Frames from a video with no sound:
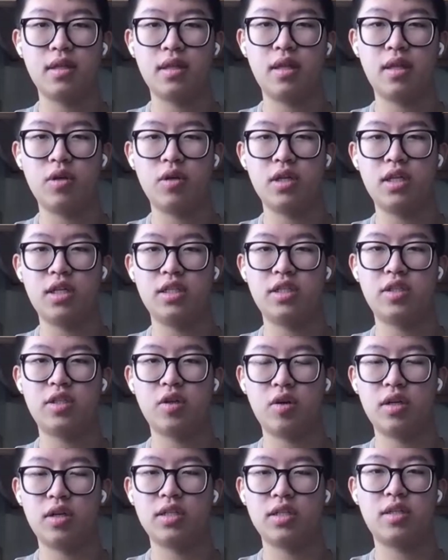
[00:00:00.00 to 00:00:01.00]
They really
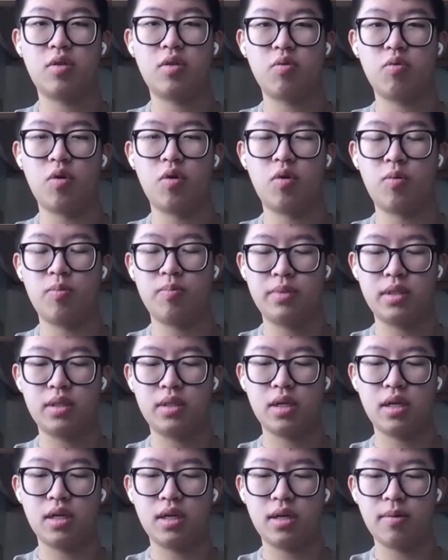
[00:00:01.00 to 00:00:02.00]
showed us the
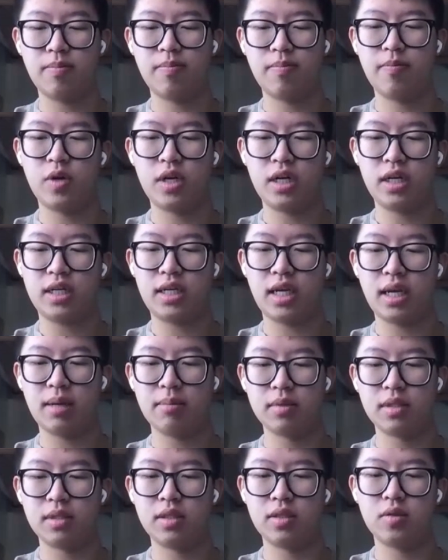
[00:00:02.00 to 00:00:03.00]
ropes when it
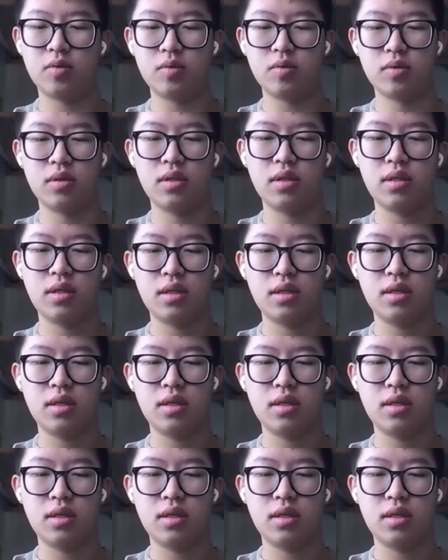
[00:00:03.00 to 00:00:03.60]
came to